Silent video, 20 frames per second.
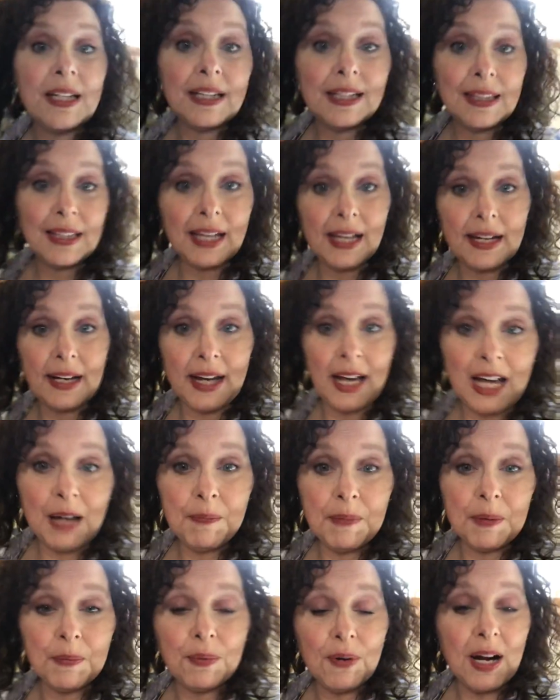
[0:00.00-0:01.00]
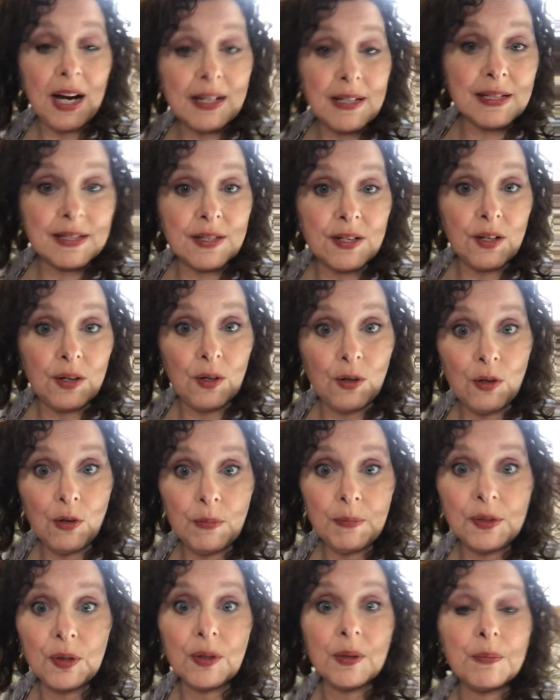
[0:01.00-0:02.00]
get that app and practice at home.
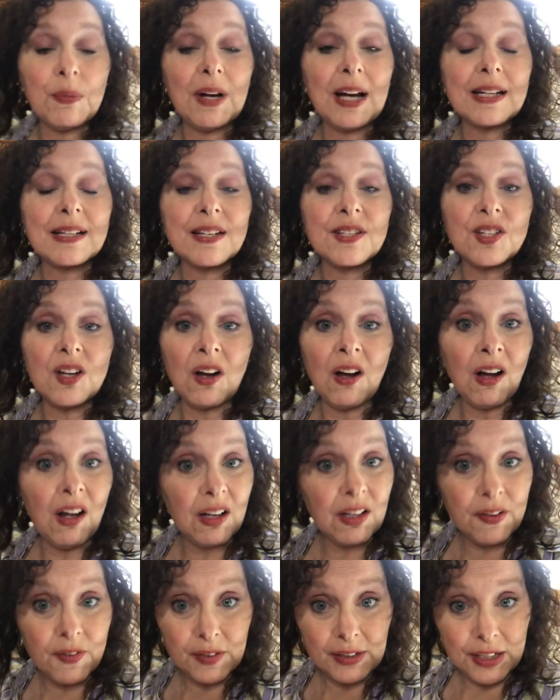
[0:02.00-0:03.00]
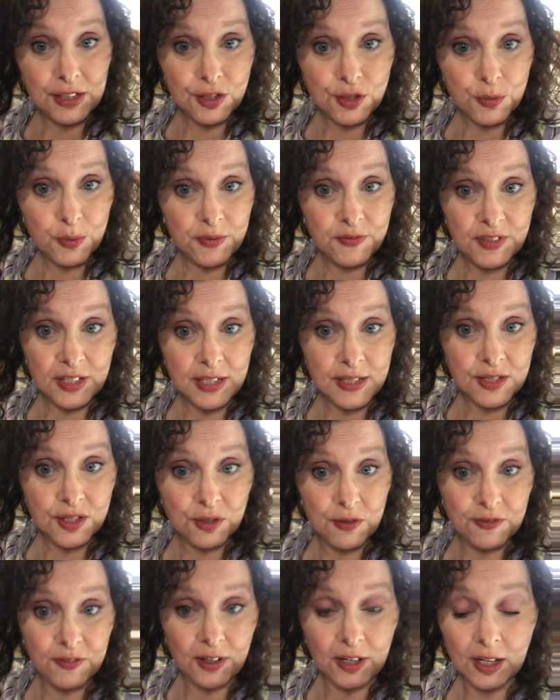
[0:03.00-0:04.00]
You can practice all of the letters we've done so
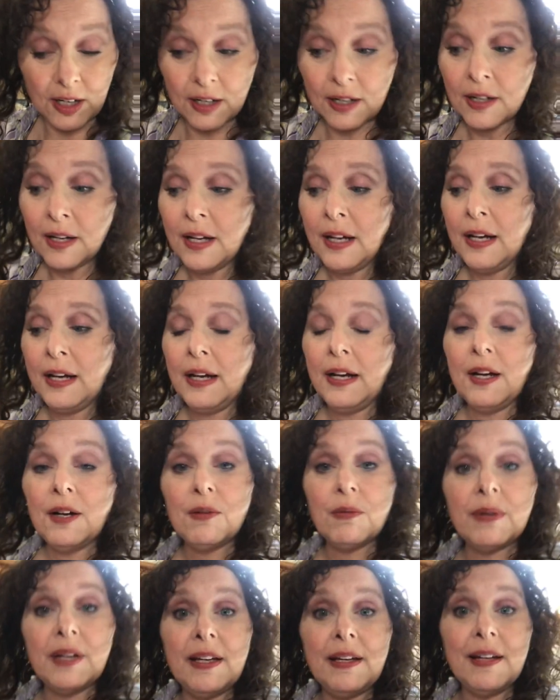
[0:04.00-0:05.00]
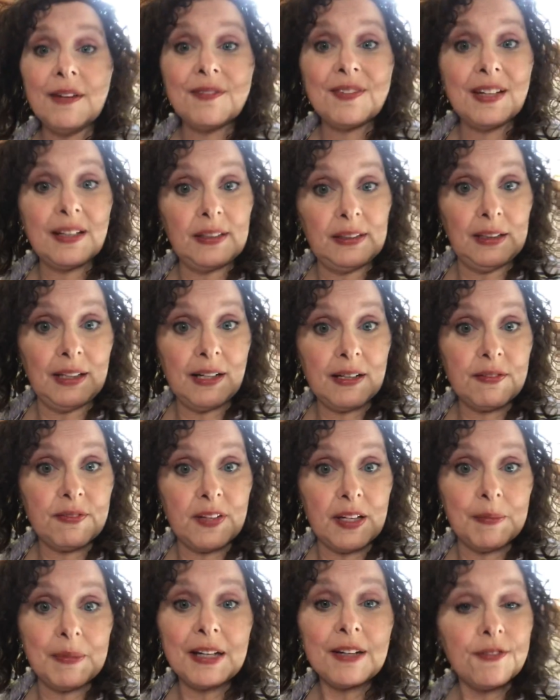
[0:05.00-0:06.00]
far. We have done a lot of
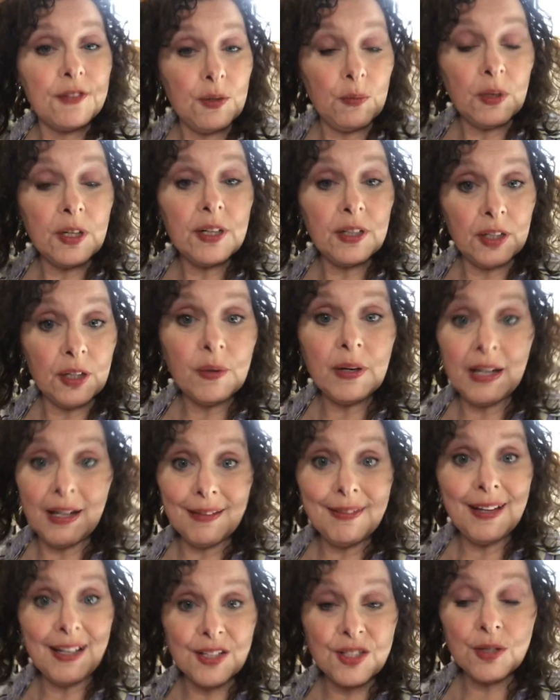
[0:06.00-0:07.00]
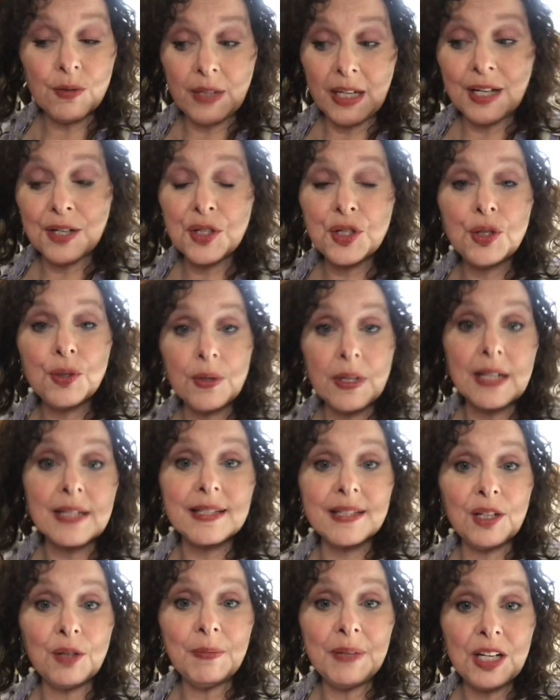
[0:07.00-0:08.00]
them. And if you want to go ahead, that's okay too, because
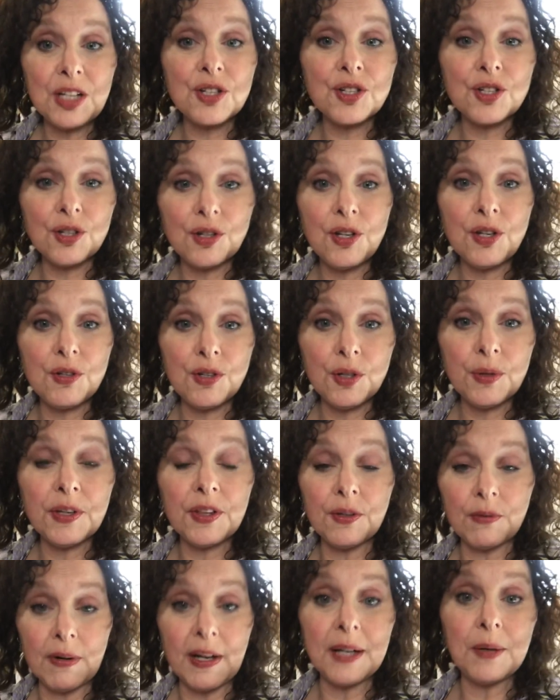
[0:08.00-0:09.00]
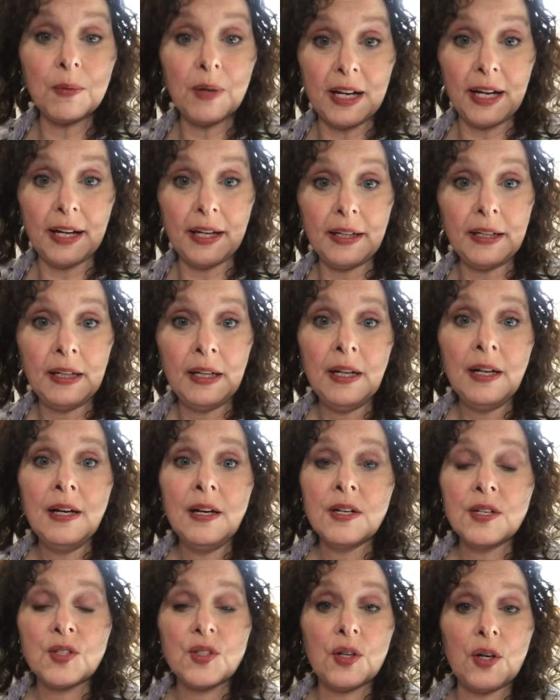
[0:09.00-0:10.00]
they'll make sure you do it the right way.
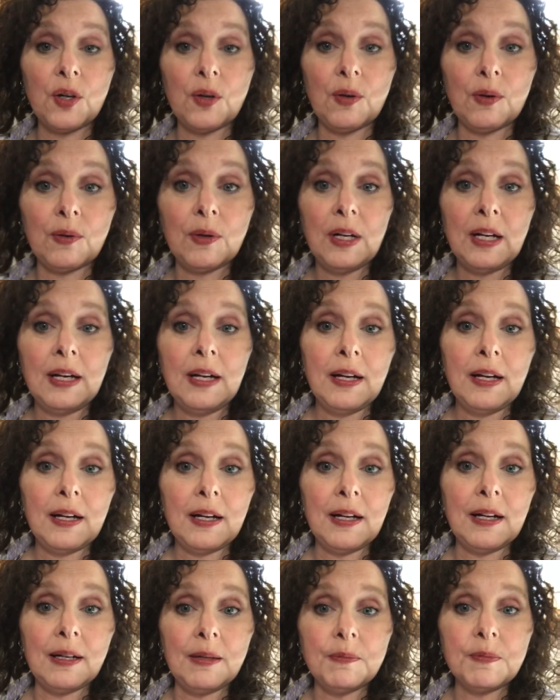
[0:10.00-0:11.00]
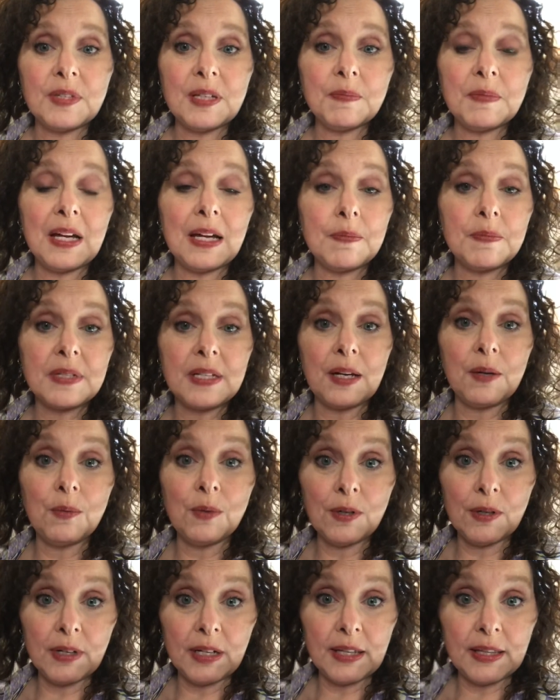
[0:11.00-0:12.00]
So um, sometimes I
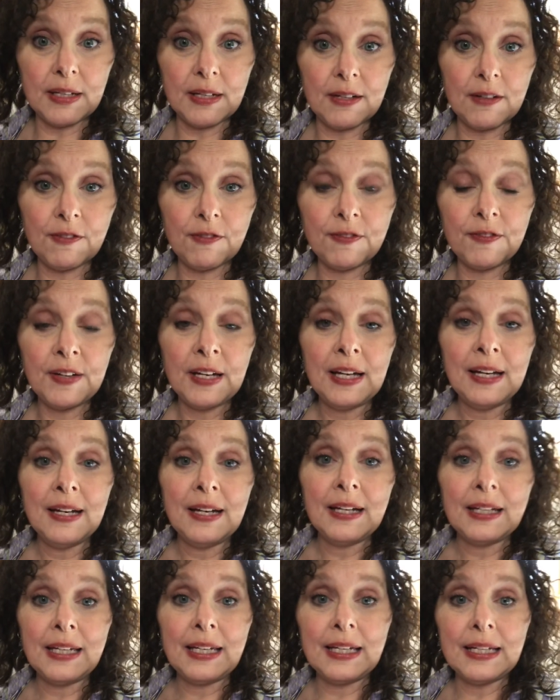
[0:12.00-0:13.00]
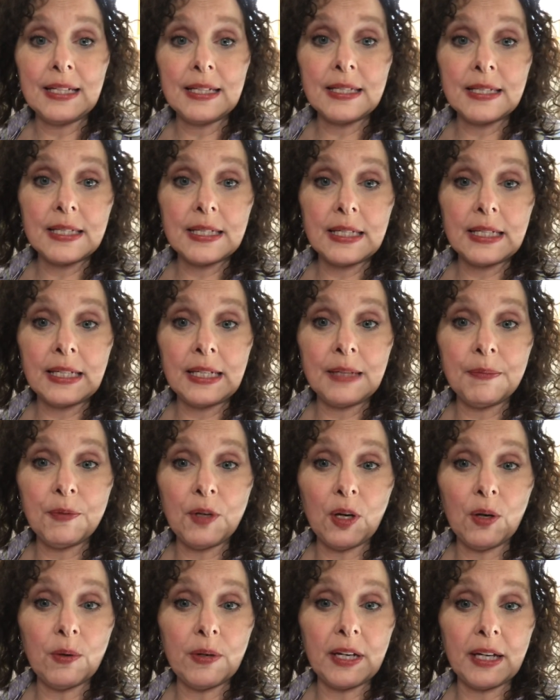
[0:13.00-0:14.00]
worry that if kids keep
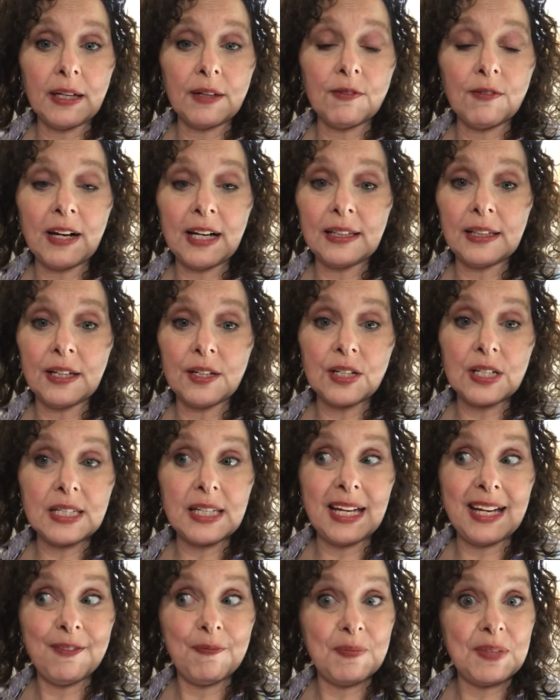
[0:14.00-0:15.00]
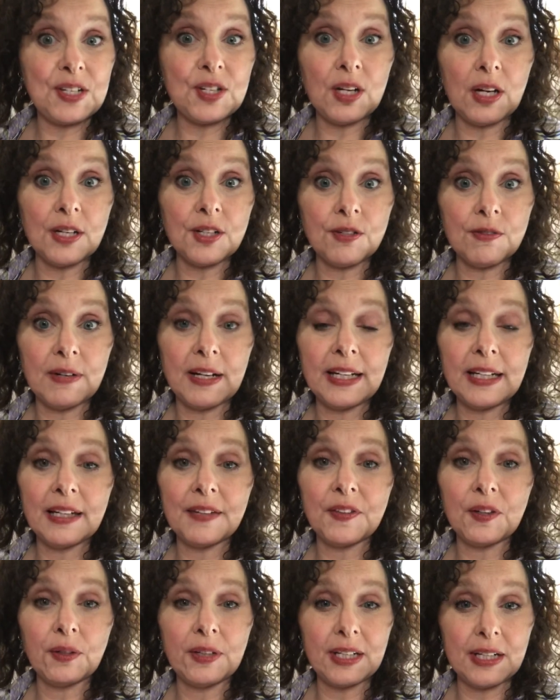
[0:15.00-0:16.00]
going and write letters they haven't been taught to write
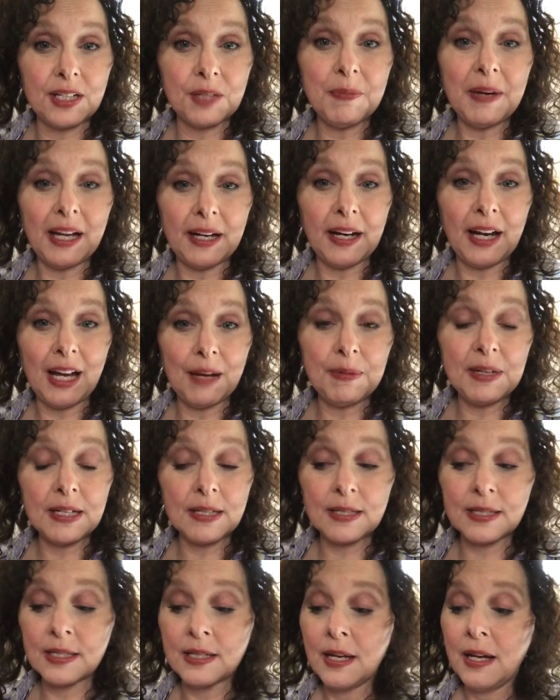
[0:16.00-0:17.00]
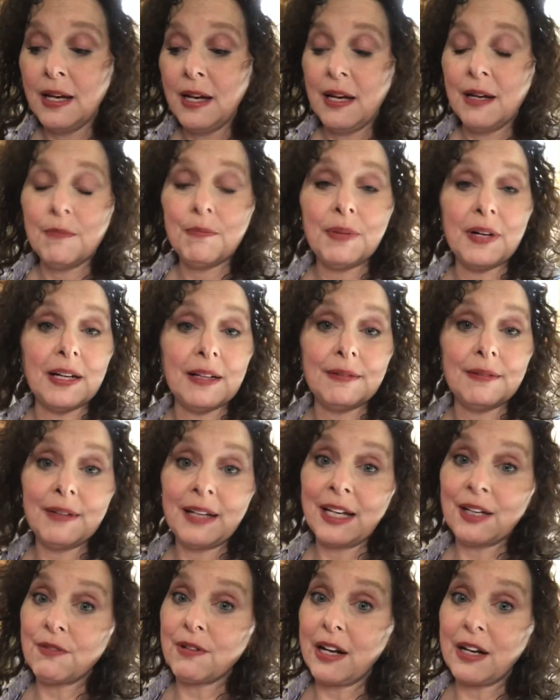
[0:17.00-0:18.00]
yet, they'll get into bad habits. But
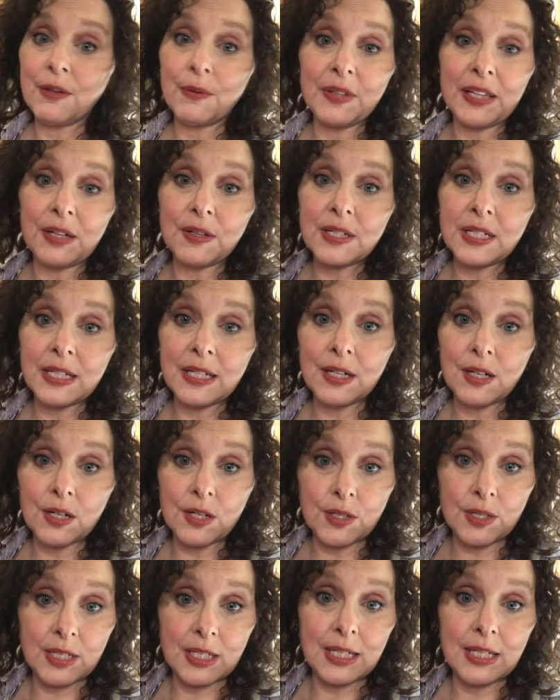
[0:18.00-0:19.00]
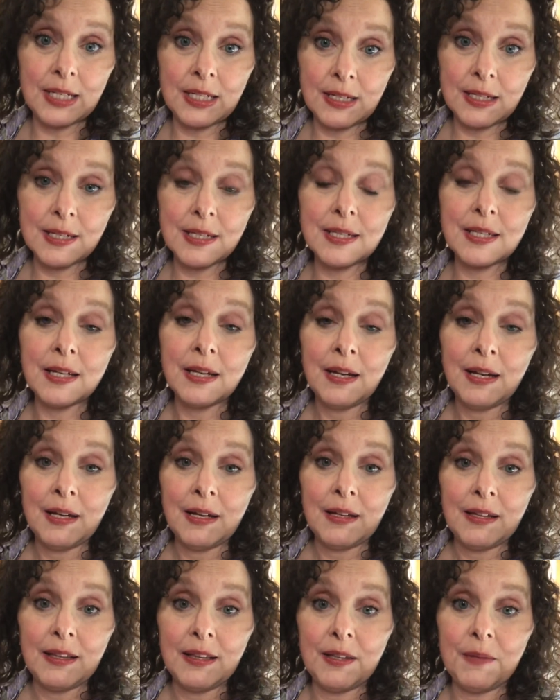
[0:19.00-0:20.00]
handwriting without tears is
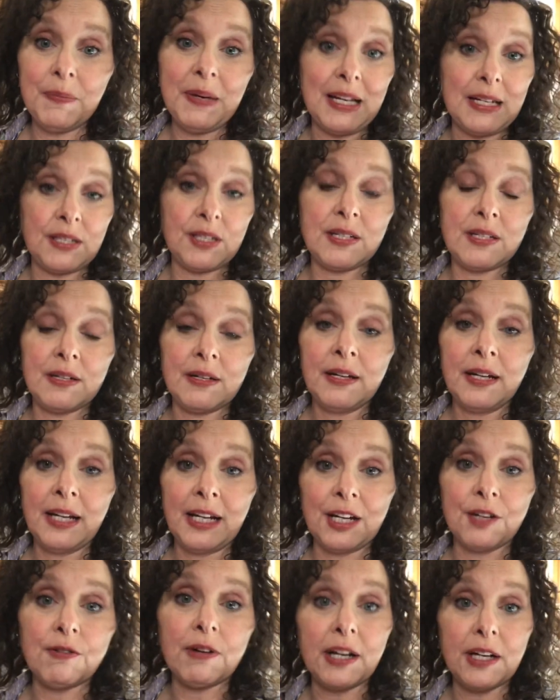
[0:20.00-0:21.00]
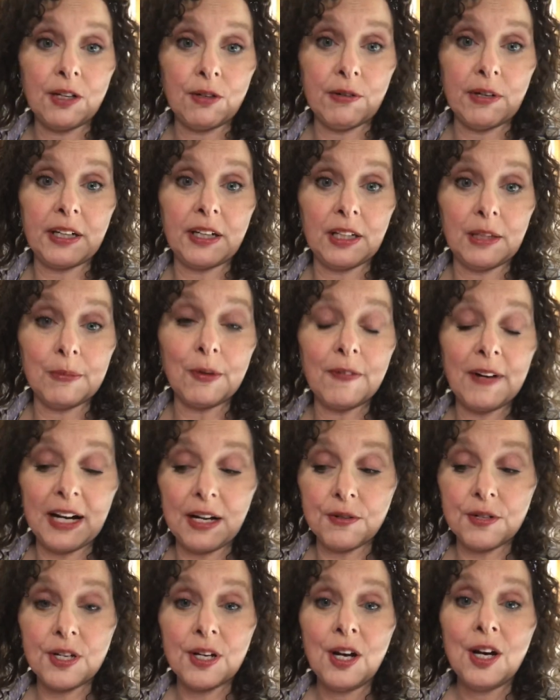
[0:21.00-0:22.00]
the best handwriting curriculum
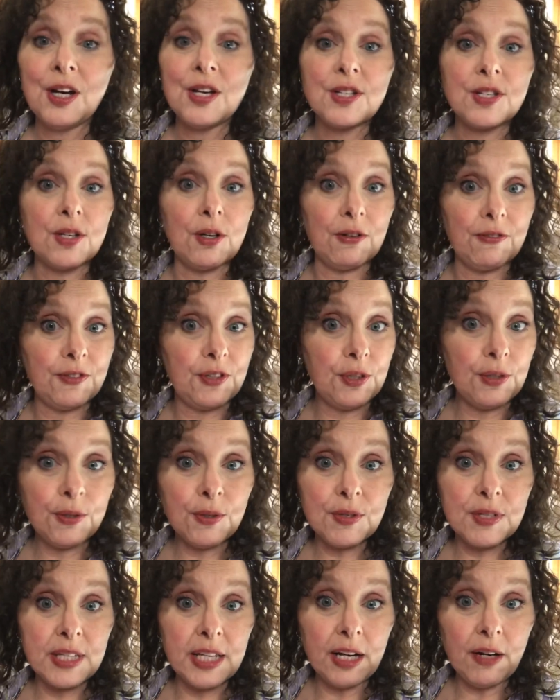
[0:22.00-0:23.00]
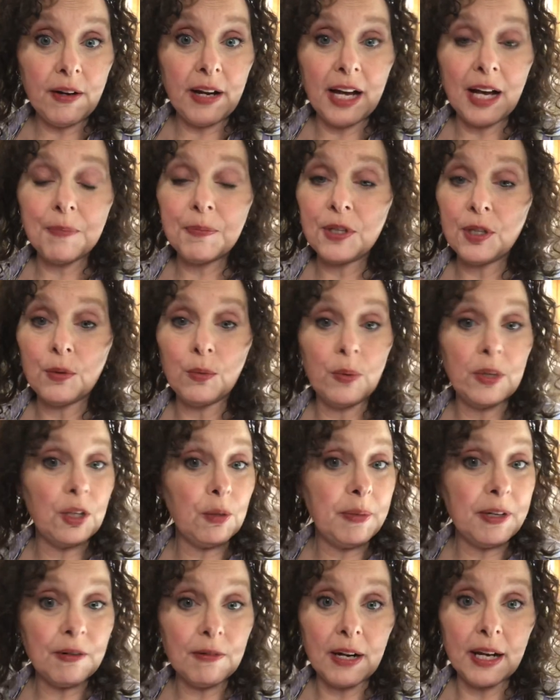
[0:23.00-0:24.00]
around. So if you use their app, you will
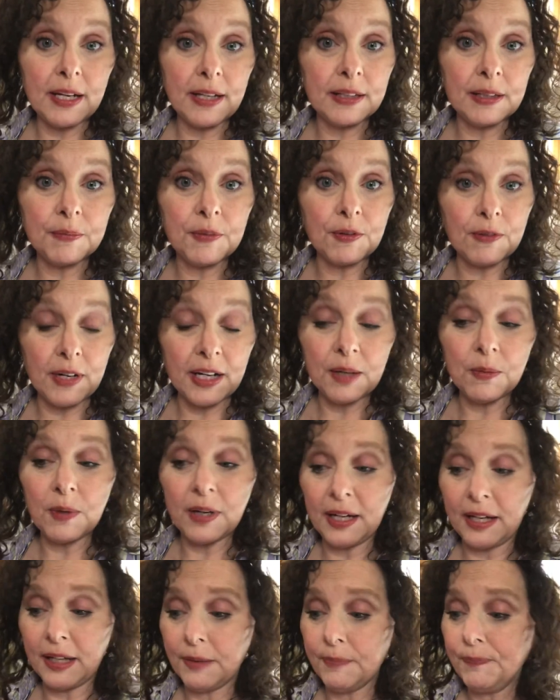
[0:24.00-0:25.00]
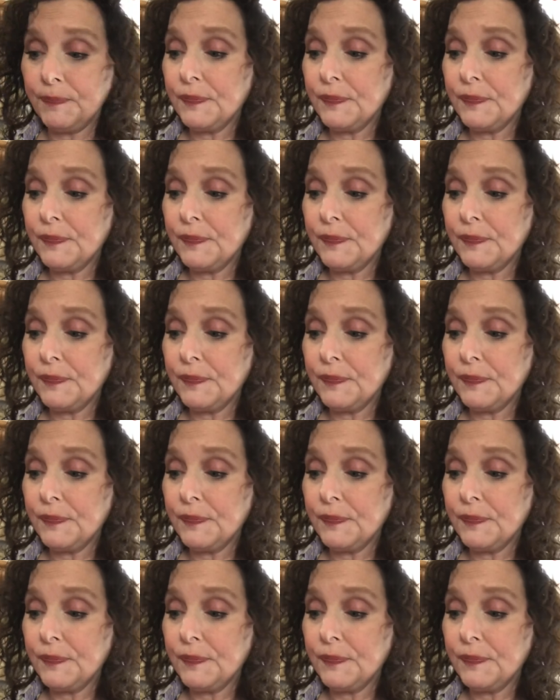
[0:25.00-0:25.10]
be writing them the right way.